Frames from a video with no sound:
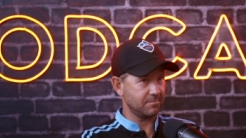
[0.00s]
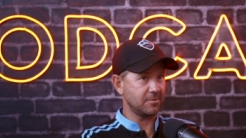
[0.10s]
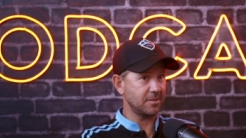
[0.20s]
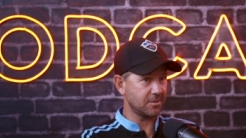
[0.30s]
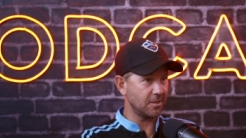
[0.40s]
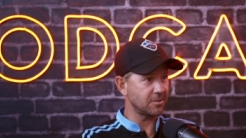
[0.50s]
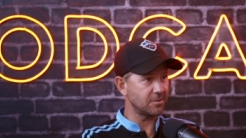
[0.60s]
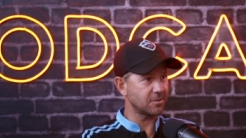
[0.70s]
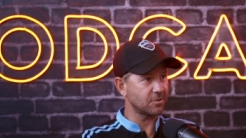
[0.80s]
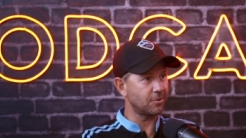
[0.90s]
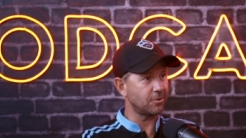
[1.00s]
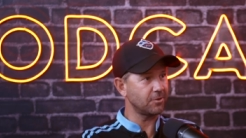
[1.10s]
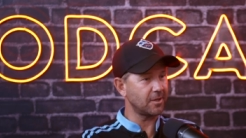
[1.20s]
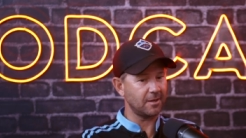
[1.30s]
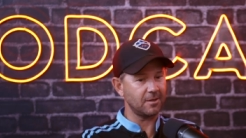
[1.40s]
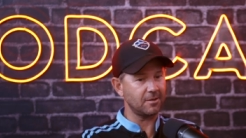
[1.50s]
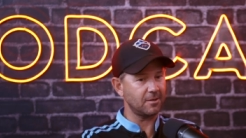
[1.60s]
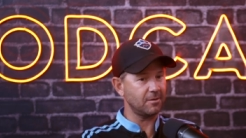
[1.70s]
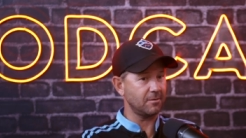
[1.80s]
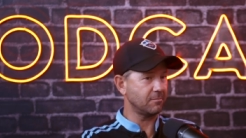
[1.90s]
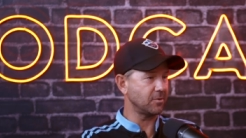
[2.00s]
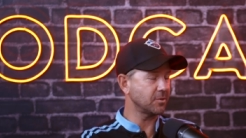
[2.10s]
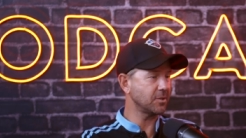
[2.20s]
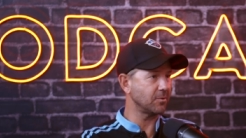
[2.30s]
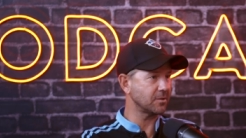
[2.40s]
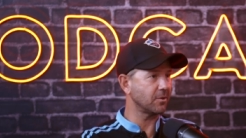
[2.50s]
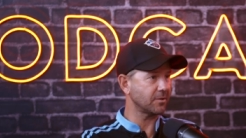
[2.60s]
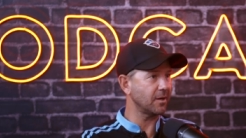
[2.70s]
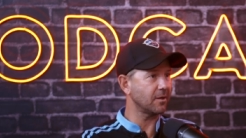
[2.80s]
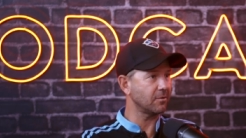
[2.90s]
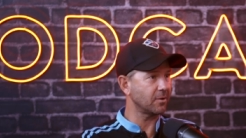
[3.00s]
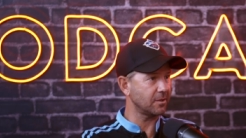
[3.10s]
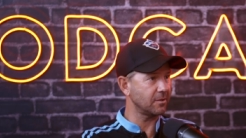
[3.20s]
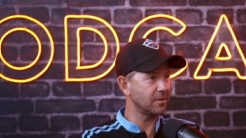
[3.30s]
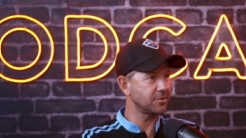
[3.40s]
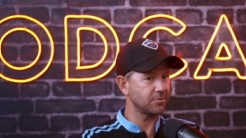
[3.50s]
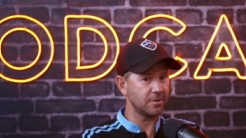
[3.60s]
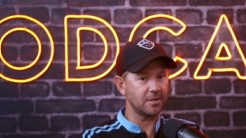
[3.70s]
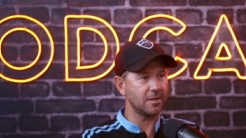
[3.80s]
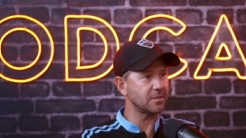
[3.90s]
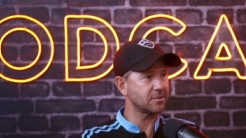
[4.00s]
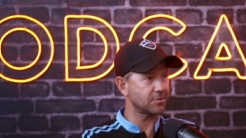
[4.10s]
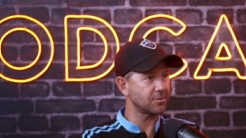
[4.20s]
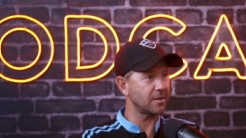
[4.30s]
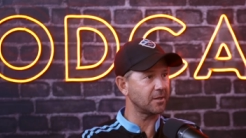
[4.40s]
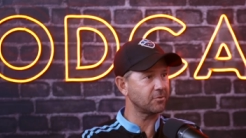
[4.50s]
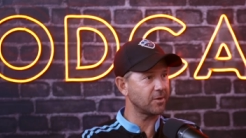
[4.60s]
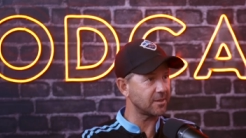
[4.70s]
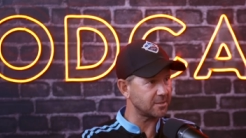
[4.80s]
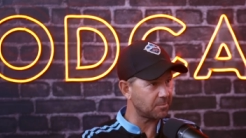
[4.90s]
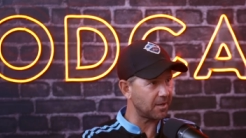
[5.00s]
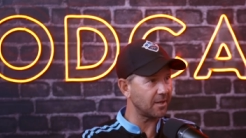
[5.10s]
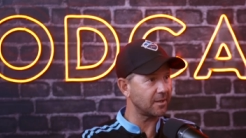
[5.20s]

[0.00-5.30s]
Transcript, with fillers: this season just gone, and you see what he's like now. Like it, literally, he gets the training, drags his bag